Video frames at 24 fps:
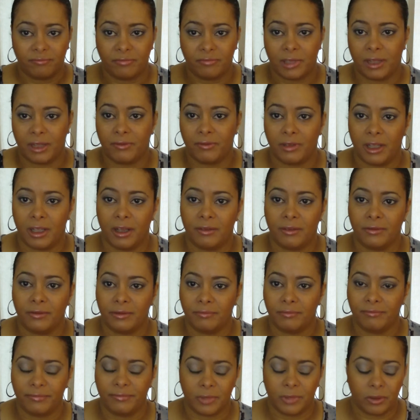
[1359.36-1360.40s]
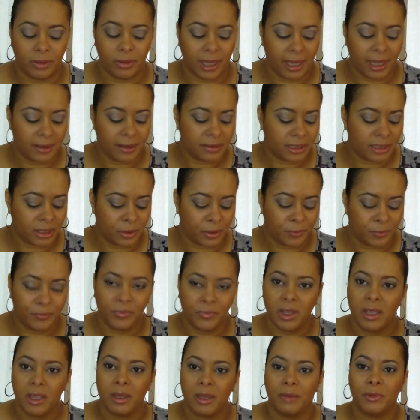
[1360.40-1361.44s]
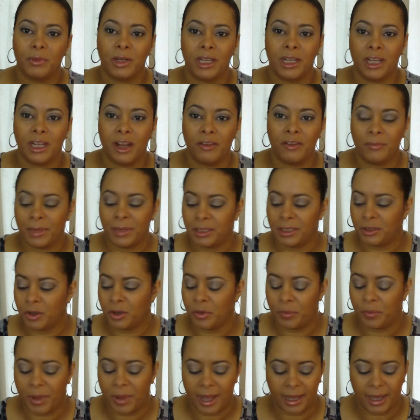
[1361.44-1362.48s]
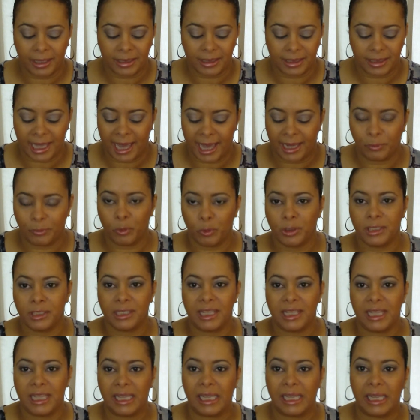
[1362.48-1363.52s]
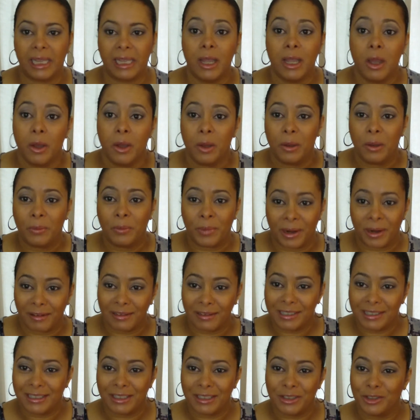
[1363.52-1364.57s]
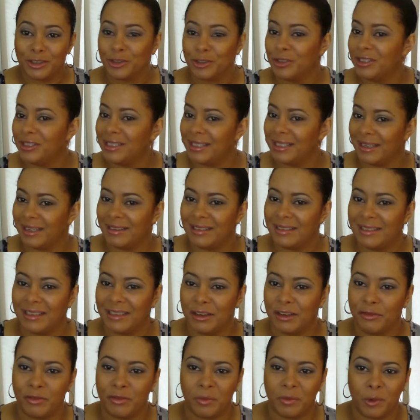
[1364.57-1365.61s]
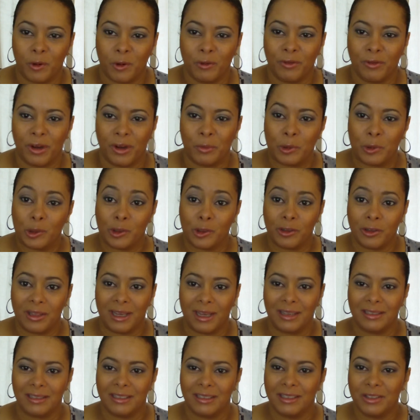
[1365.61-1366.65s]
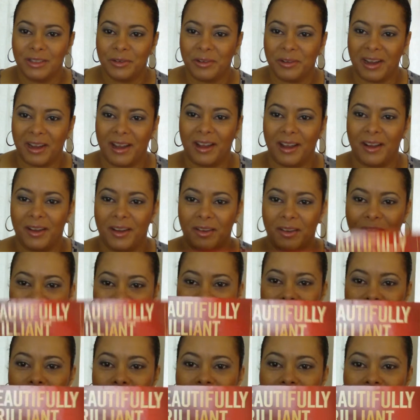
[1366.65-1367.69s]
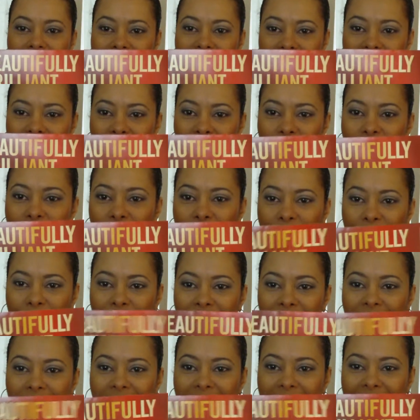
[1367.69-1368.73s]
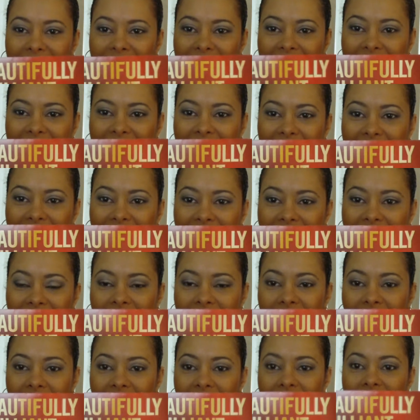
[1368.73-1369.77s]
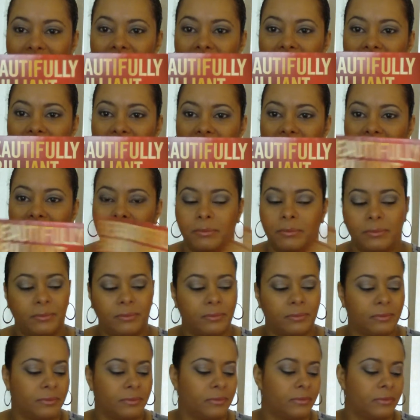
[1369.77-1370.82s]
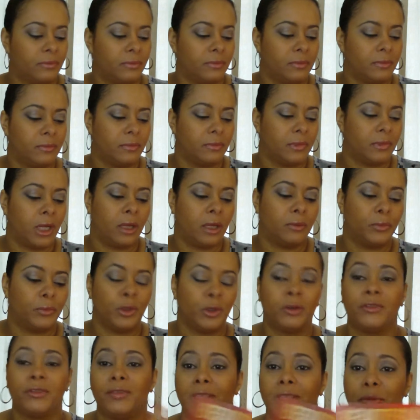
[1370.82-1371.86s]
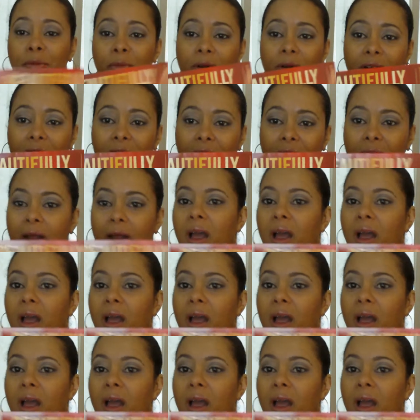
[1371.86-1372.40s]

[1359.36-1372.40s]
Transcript: love, love. Okay, so I'm going to get off my soapbox. That was the Bare Escentuals TSV from November 2012. It was the brilliantly, um, oh, beautifully brilliant.